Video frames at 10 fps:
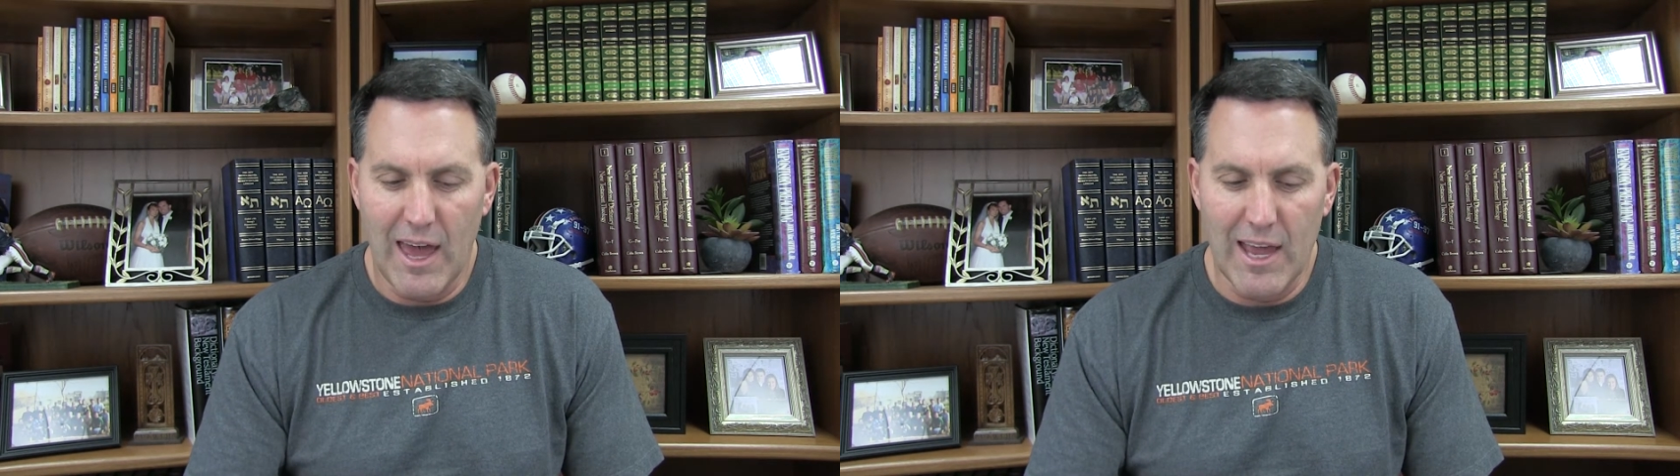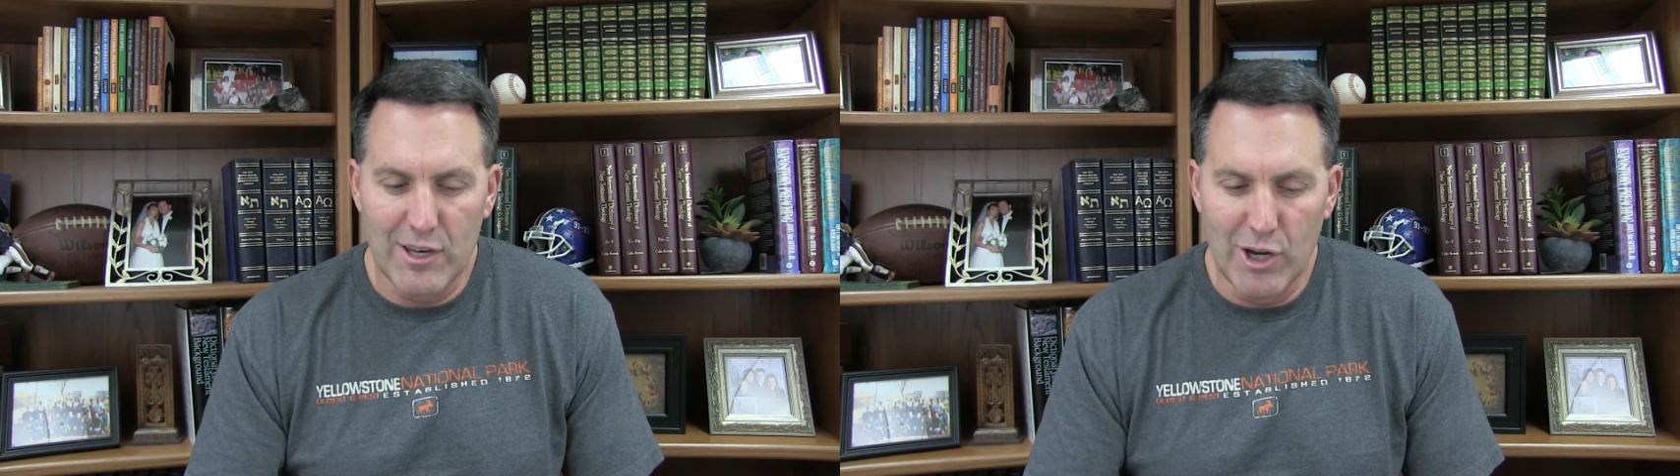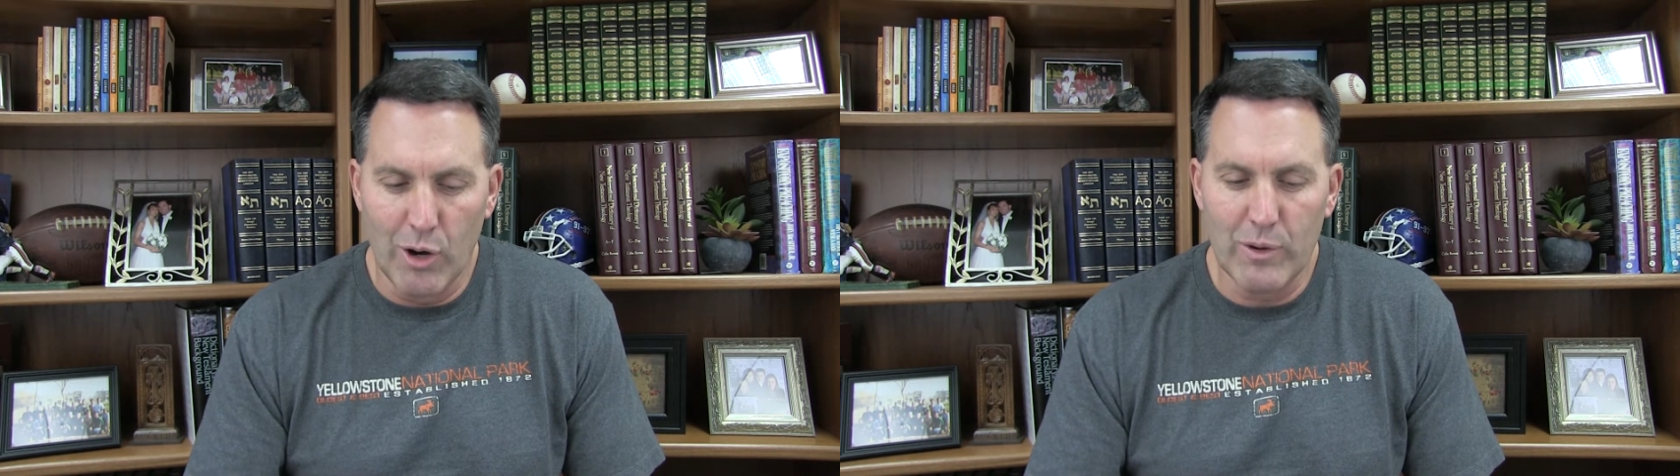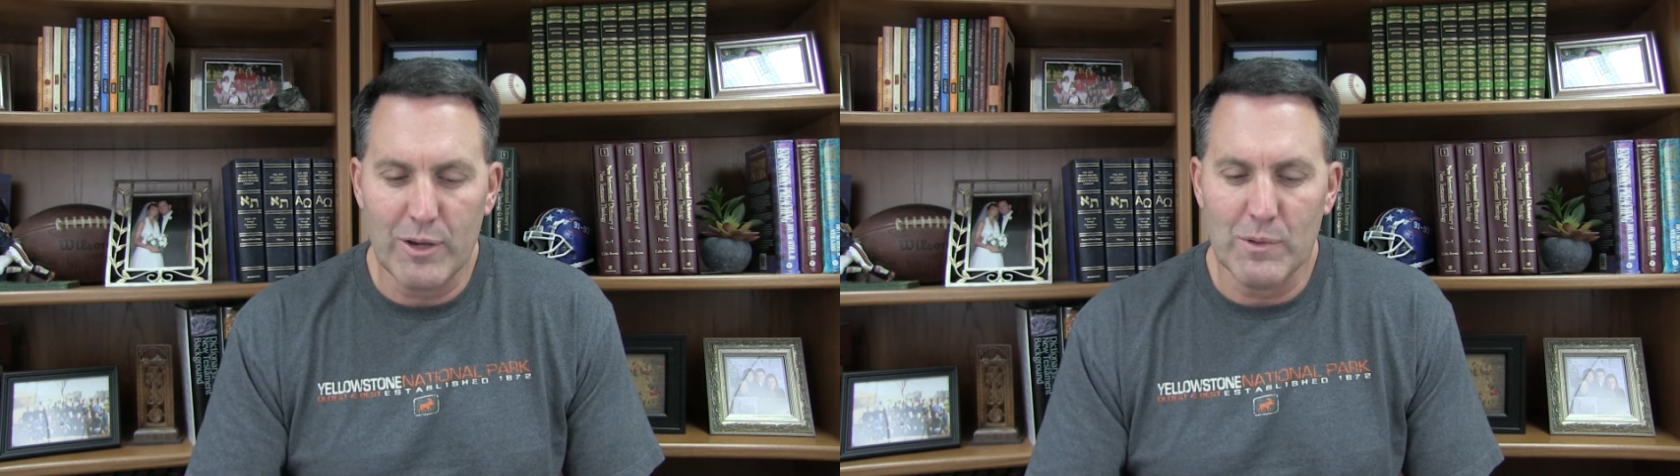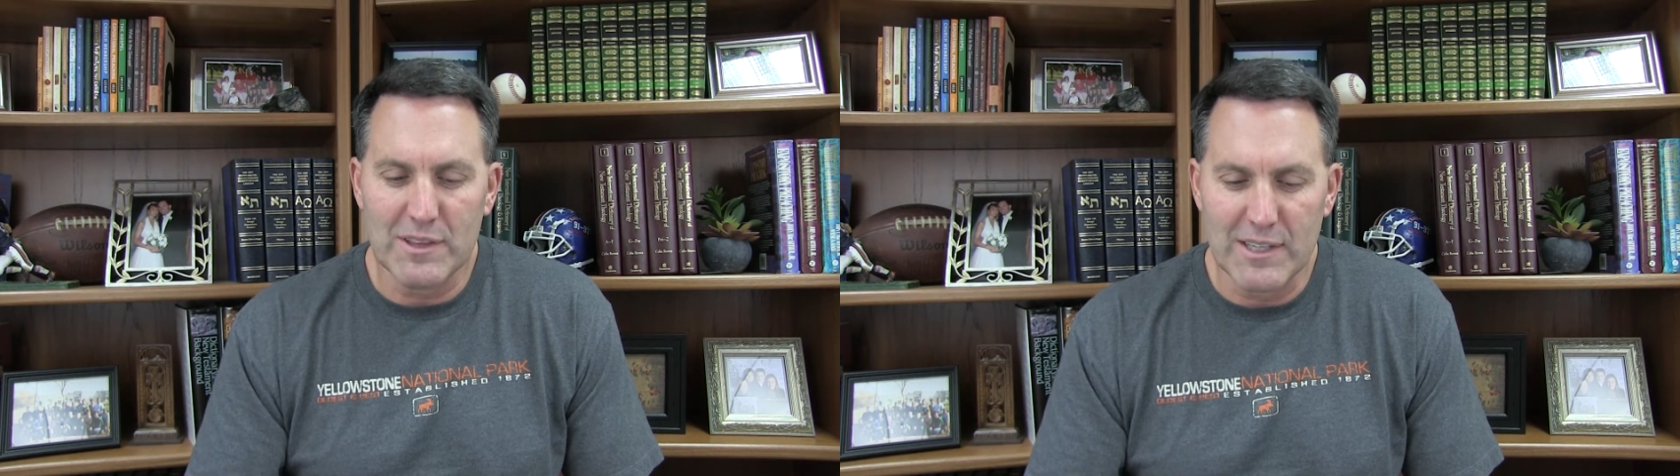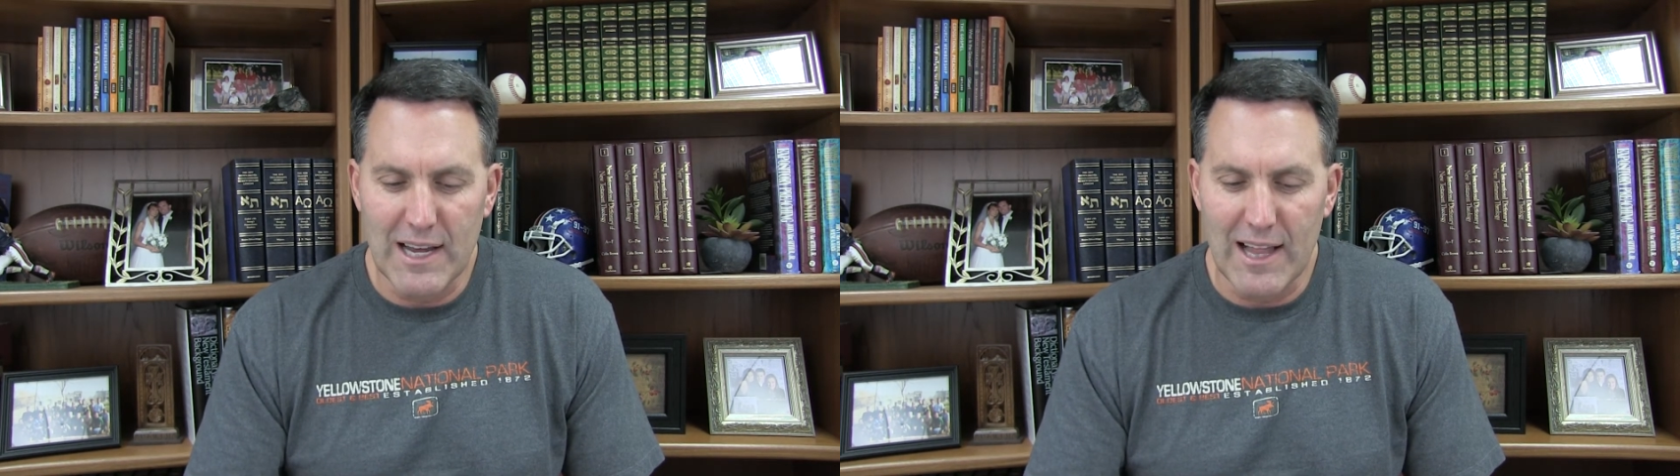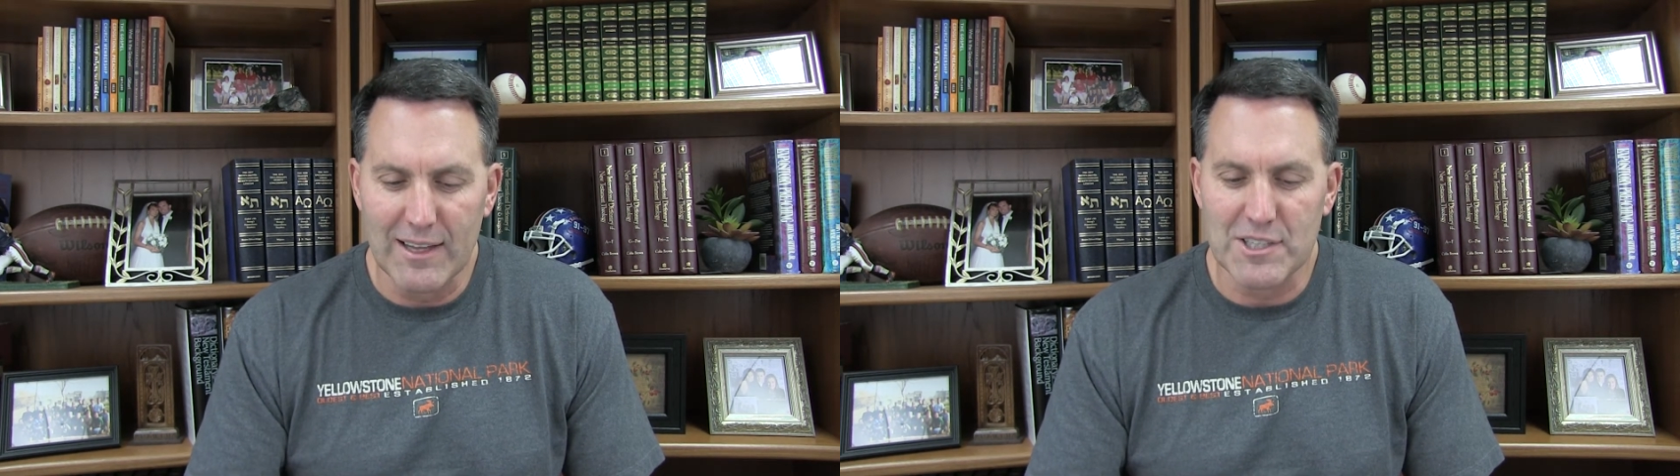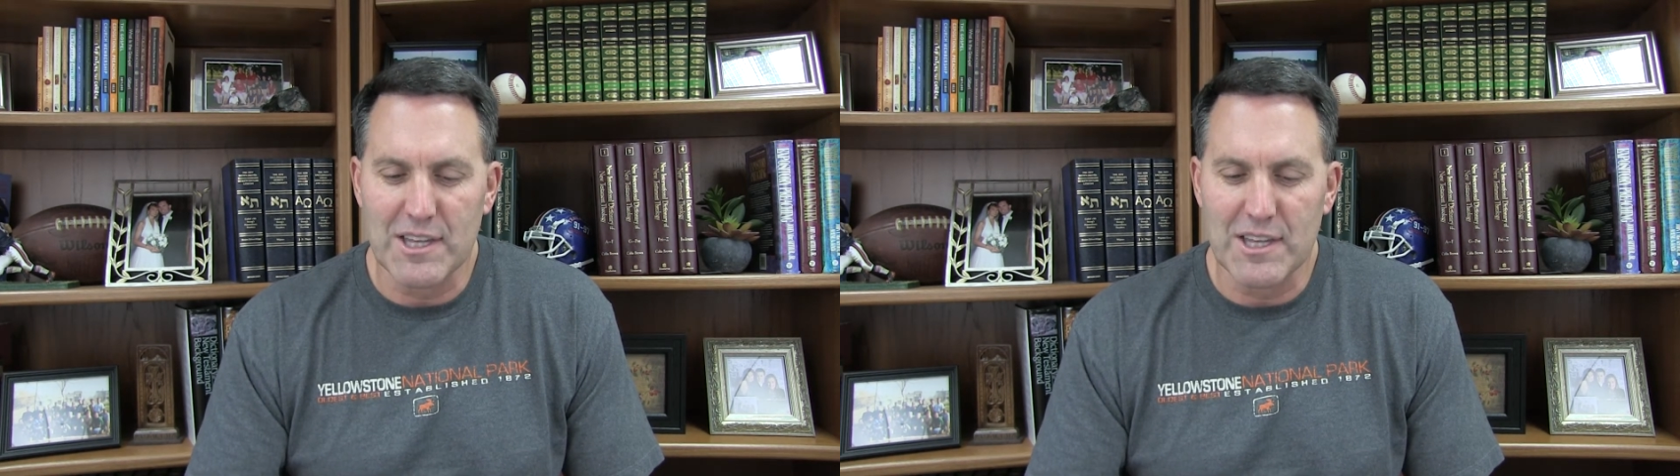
and knowing with the knowledge